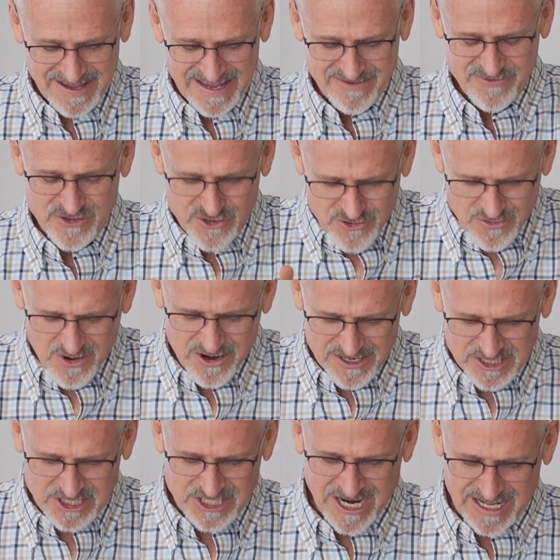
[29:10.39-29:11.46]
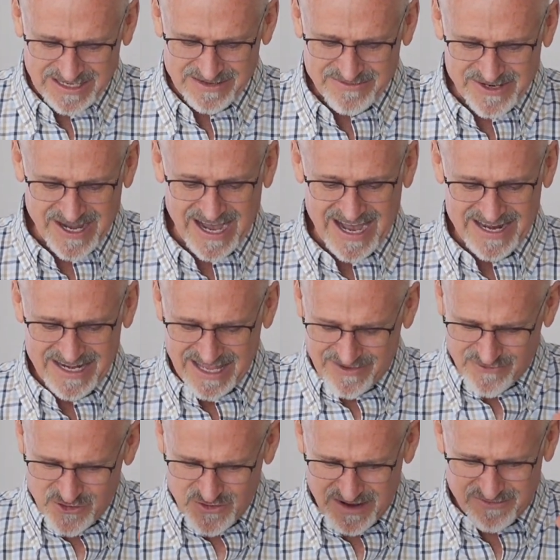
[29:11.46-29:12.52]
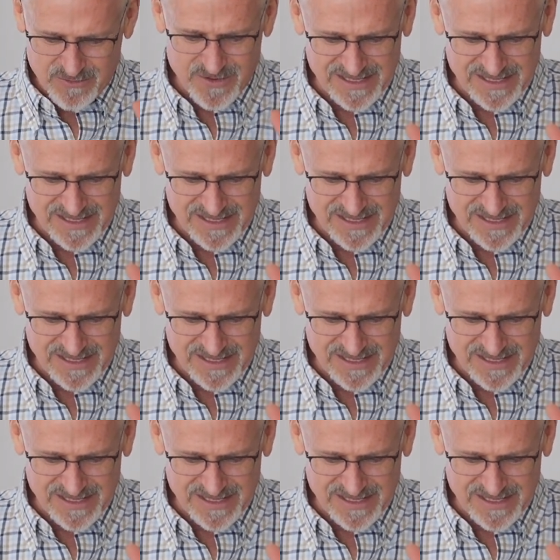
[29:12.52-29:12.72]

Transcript: If you are a child of God, if you have a